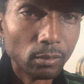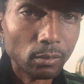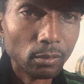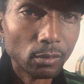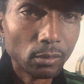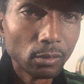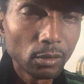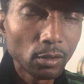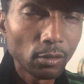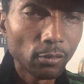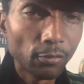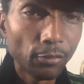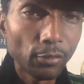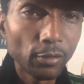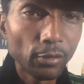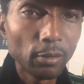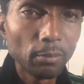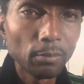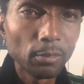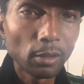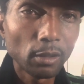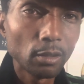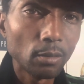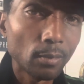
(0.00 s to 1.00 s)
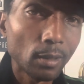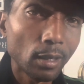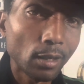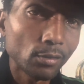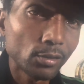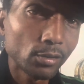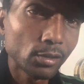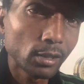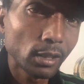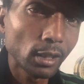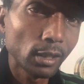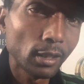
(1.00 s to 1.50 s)
So for them to come out and
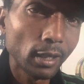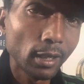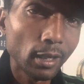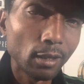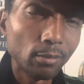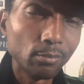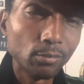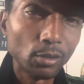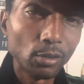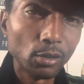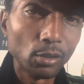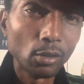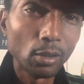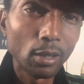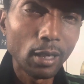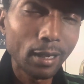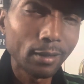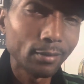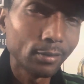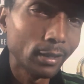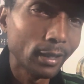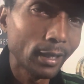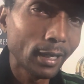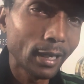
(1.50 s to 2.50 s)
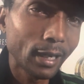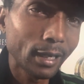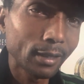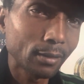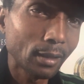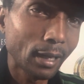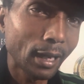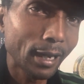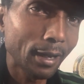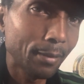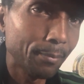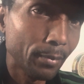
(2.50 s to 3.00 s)
say, yeah,
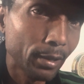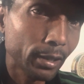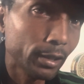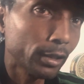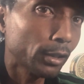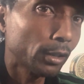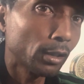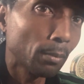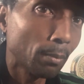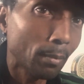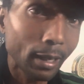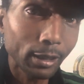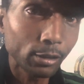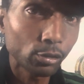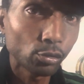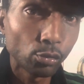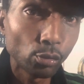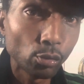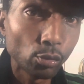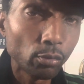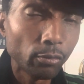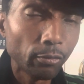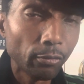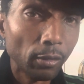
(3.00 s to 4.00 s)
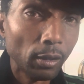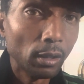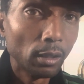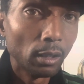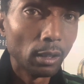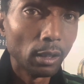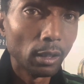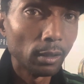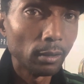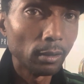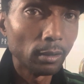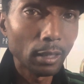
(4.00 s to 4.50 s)
I admitted to my truth
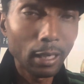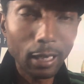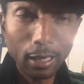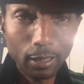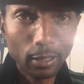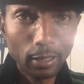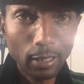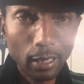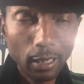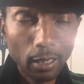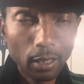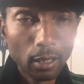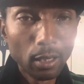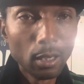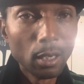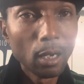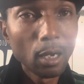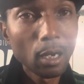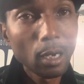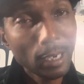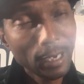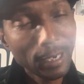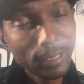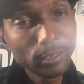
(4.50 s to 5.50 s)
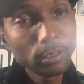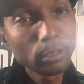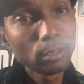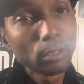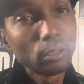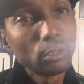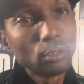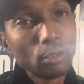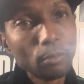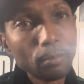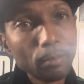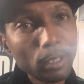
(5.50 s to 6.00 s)
and da-da-da. All right, so
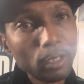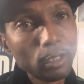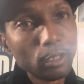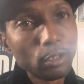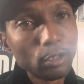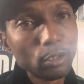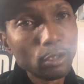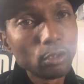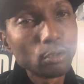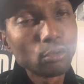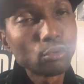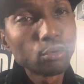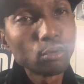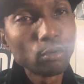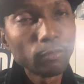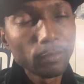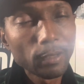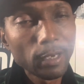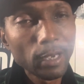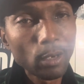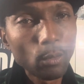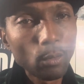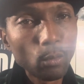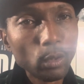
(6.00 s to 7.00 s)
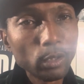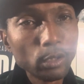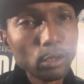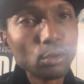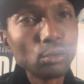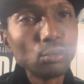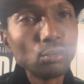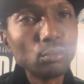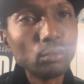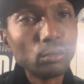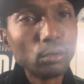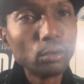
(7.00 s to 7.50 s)
you admitted to your truth. Now what do
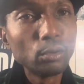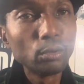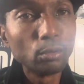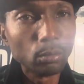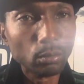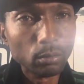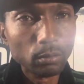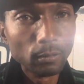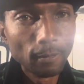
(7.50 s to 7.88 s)
you do?